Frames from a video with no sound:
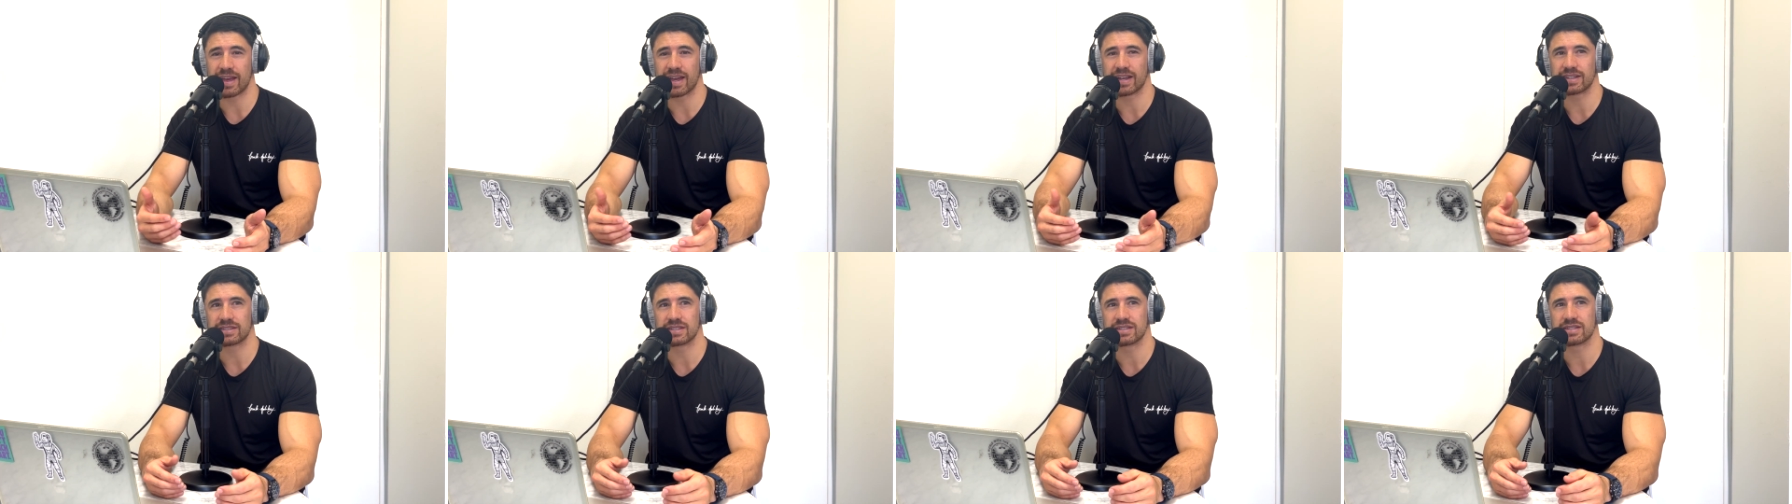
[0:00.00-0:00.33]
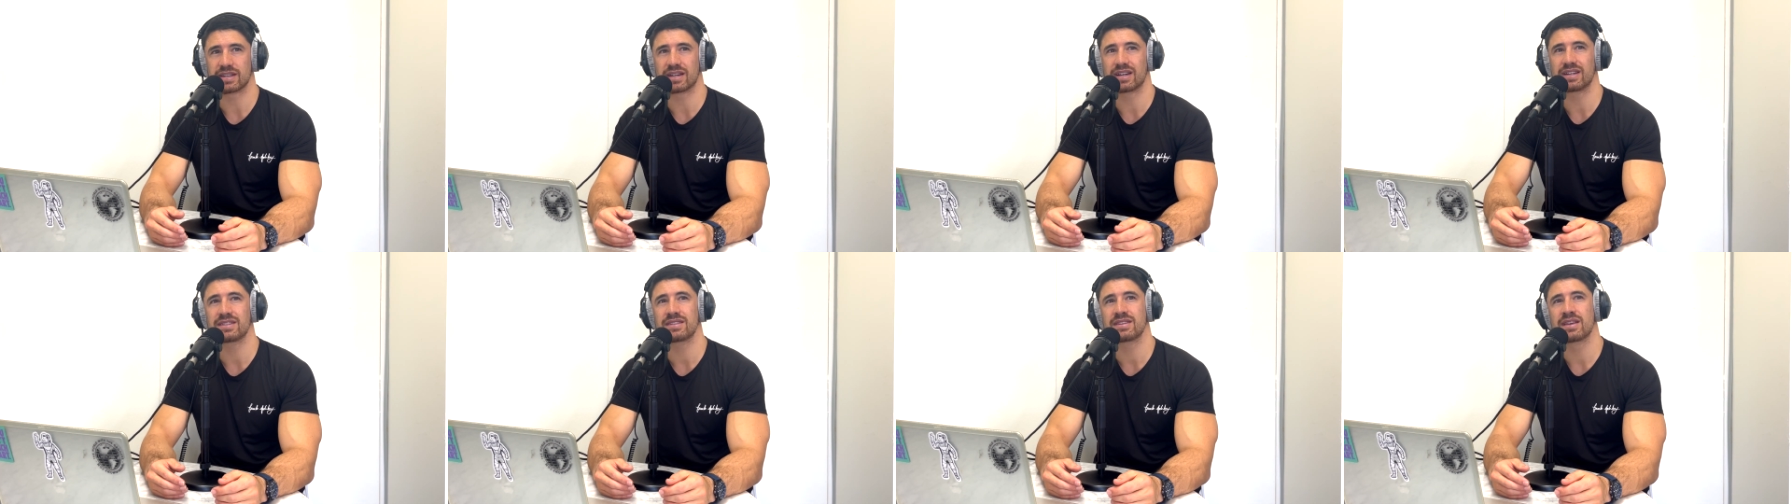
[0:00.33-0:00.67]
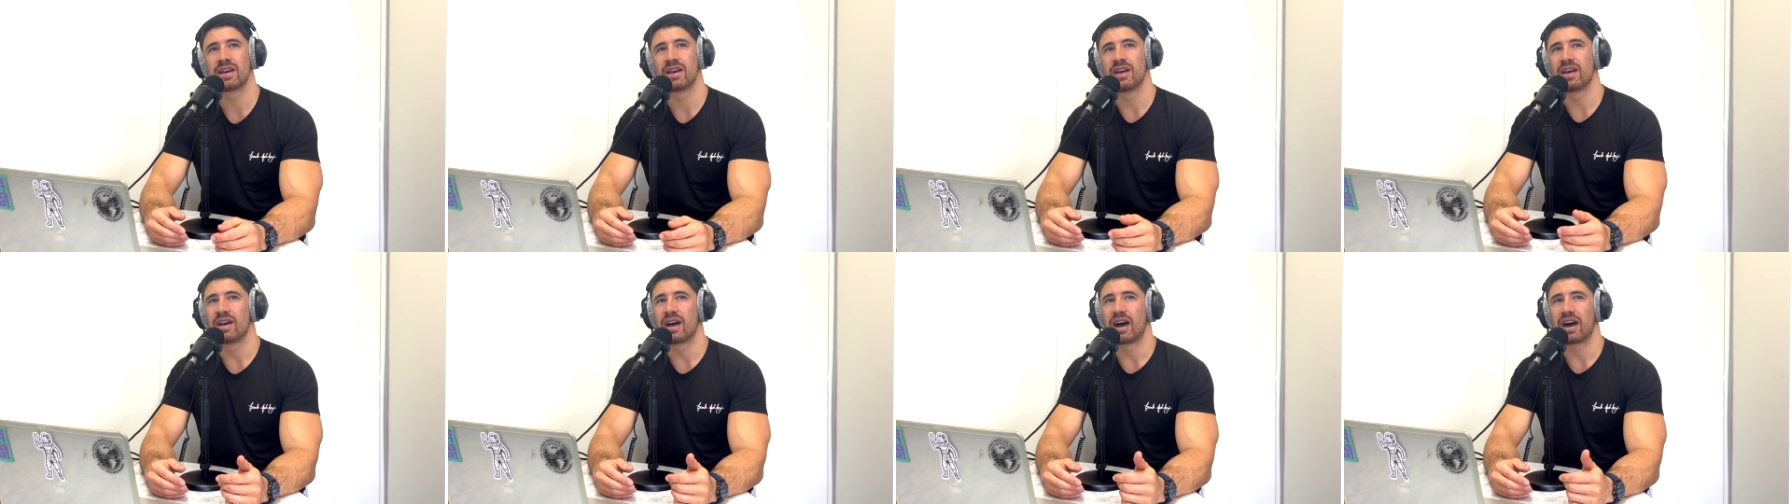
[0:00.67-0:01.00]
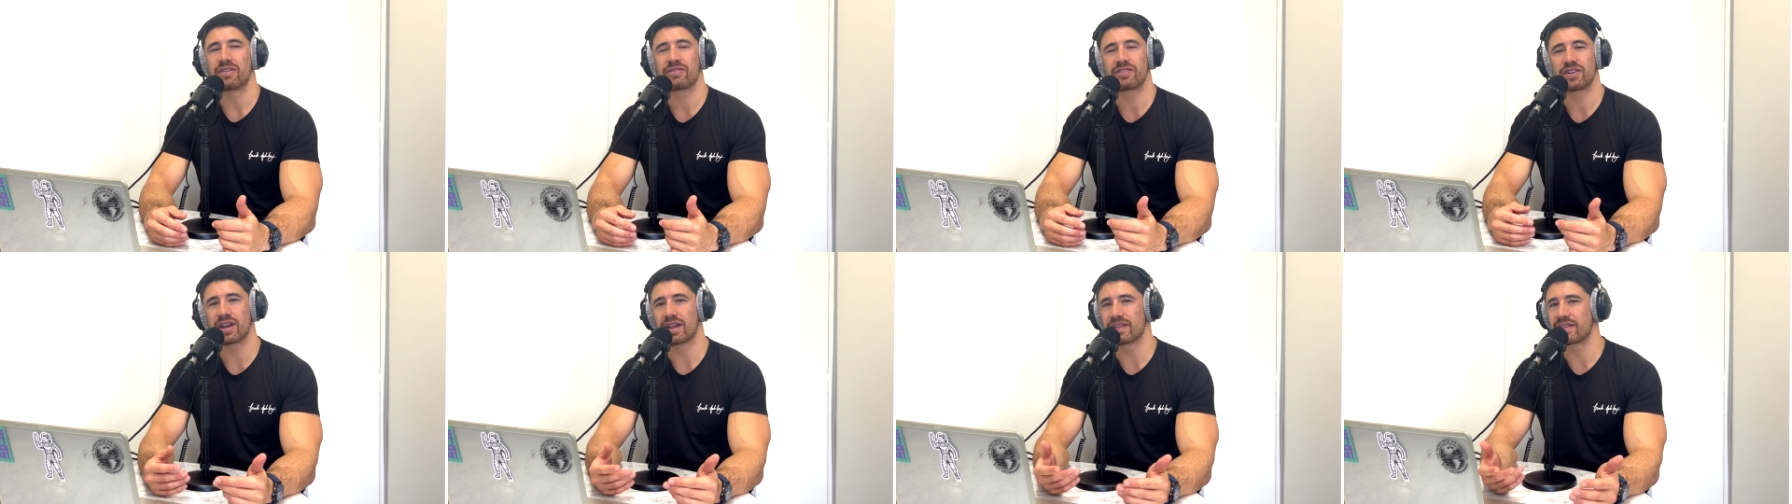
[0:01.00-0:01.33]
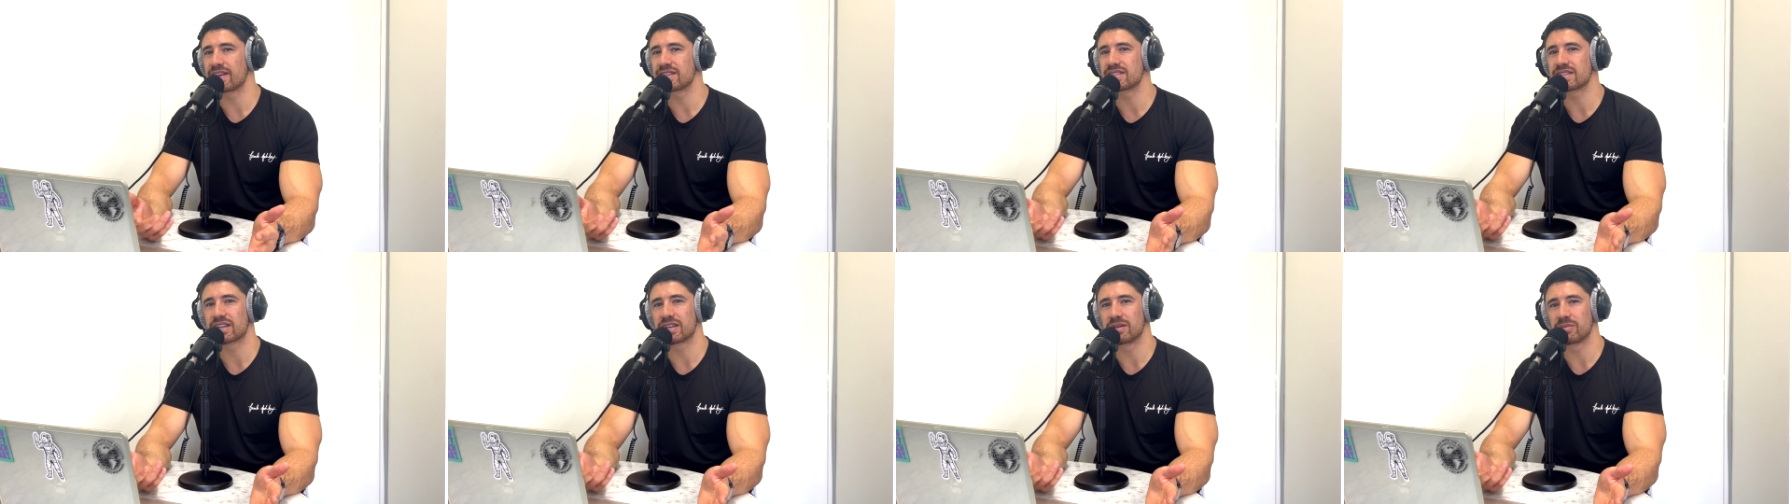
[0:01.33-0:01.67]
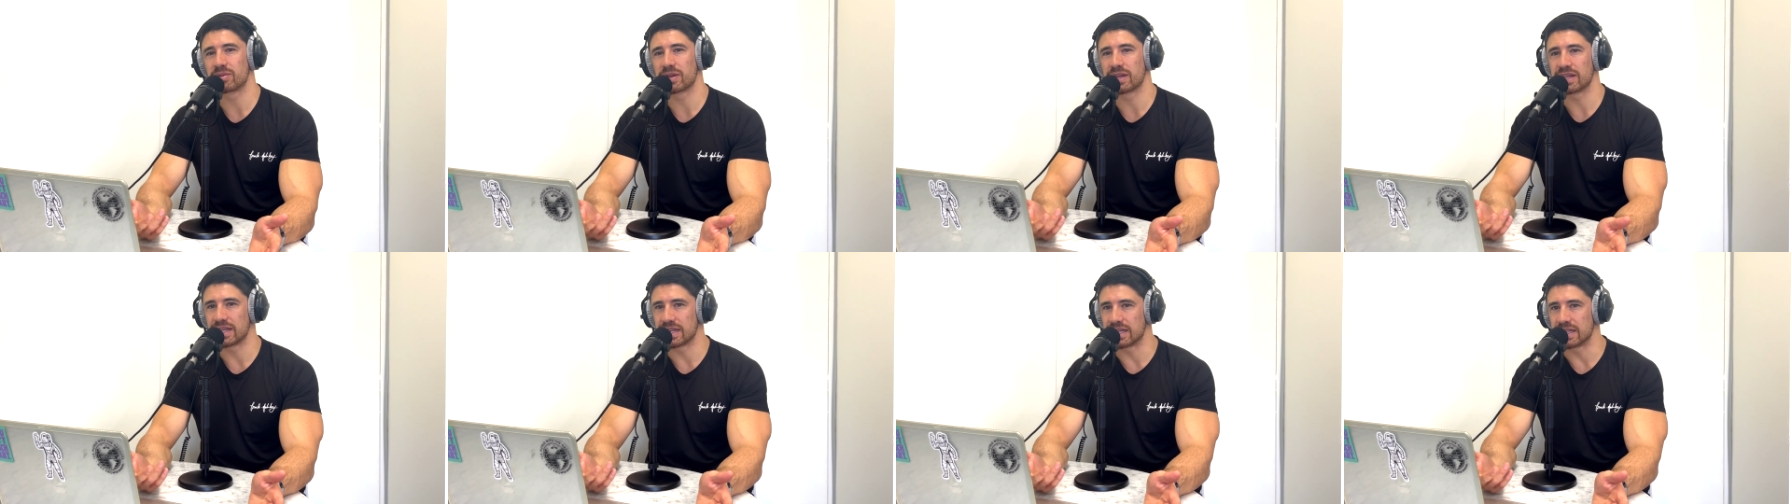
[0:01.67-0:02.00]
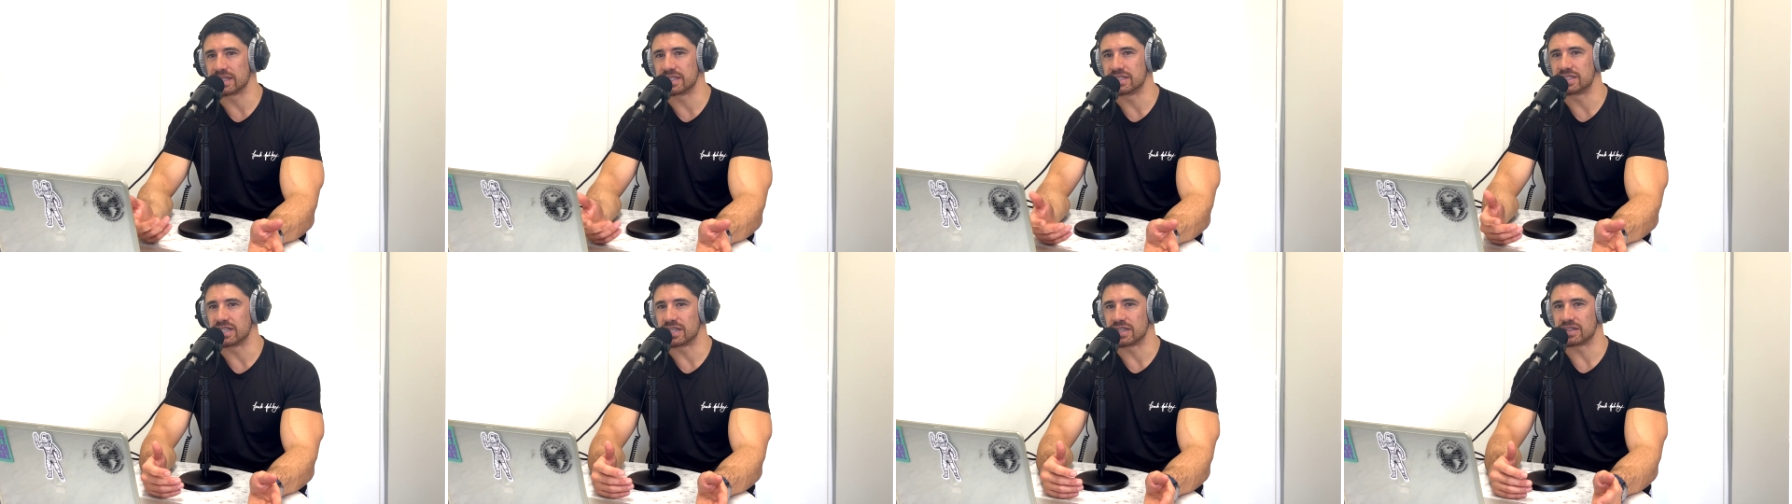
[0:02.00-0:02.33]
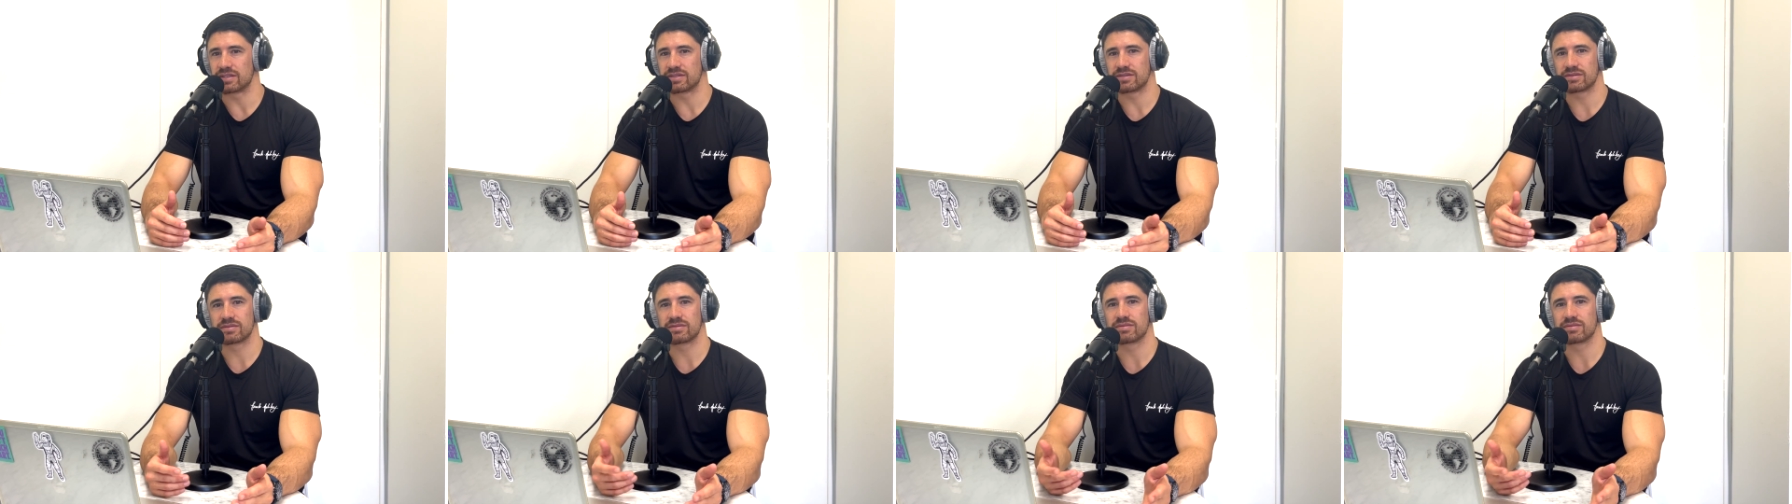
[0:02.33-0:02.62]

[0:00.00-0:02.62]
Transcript: exercise i feel like that's a completely legit